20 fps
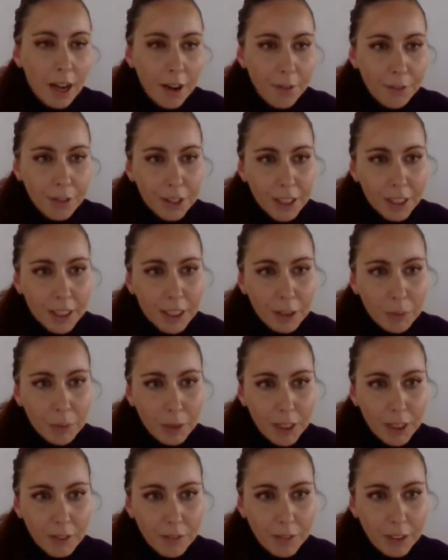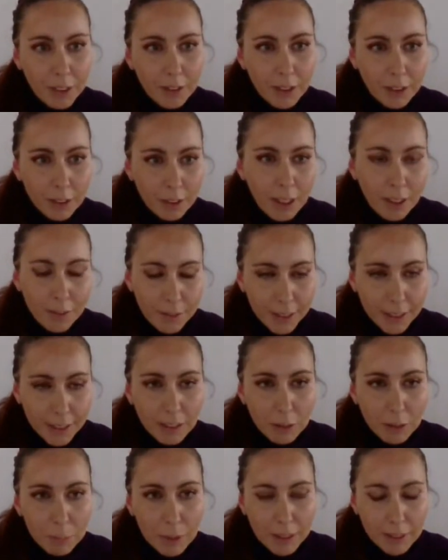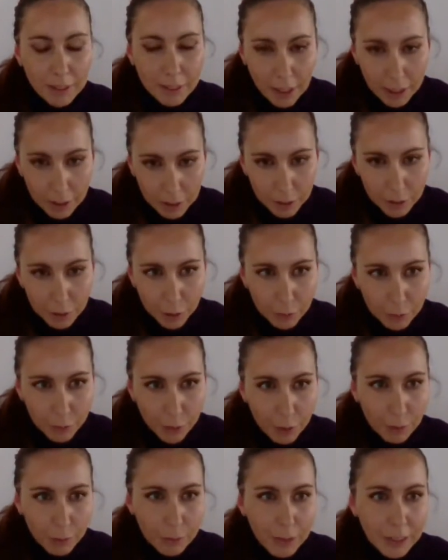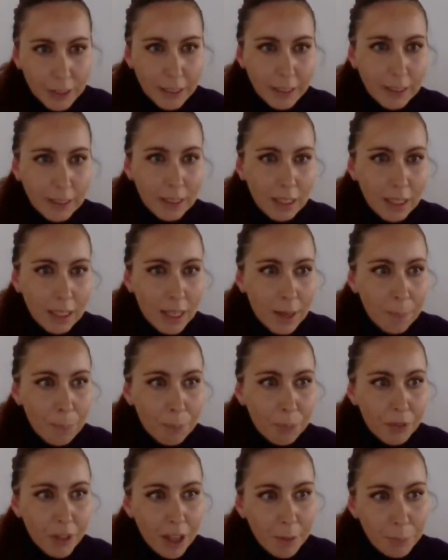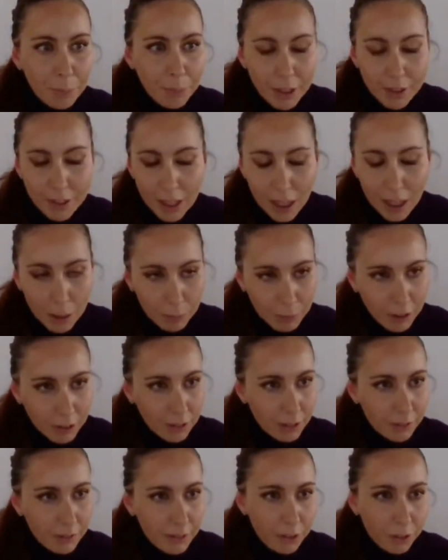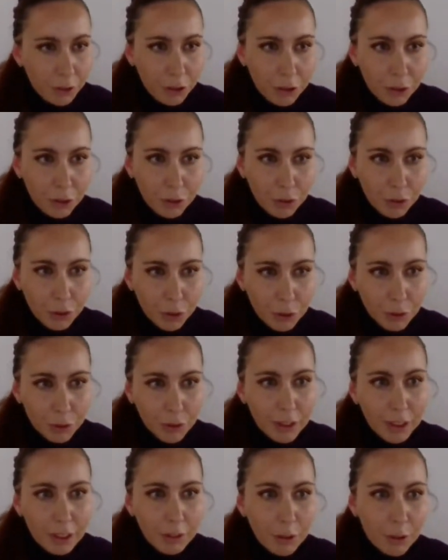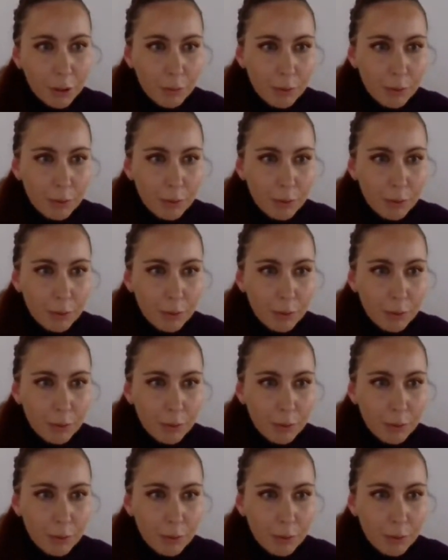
Africa has been affected by cycles of conflicts, be it armed interventions, non-state